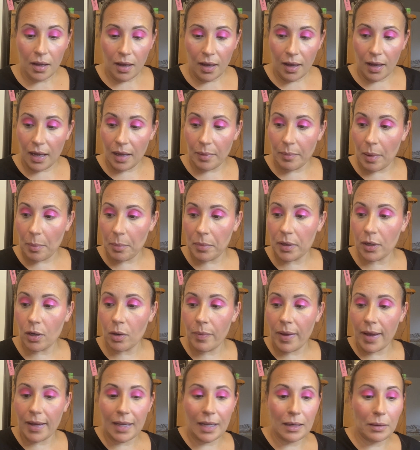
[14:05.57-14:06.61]
I'm going to go
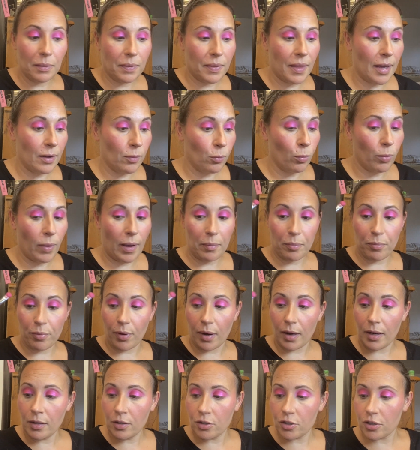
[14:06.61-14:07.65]
back in with that wet
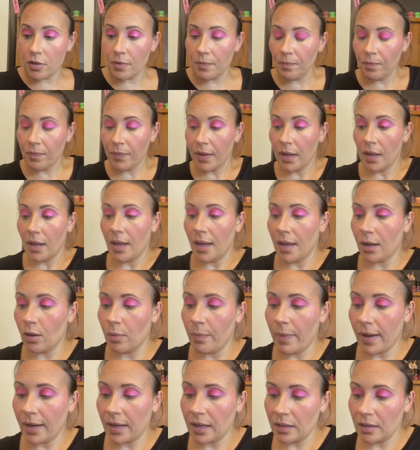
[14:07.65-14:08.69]
brush and go
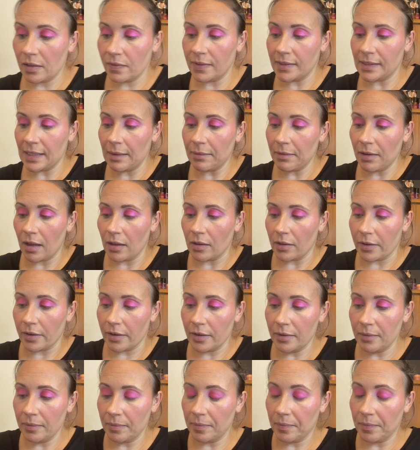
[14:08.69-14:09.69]
back into the same color.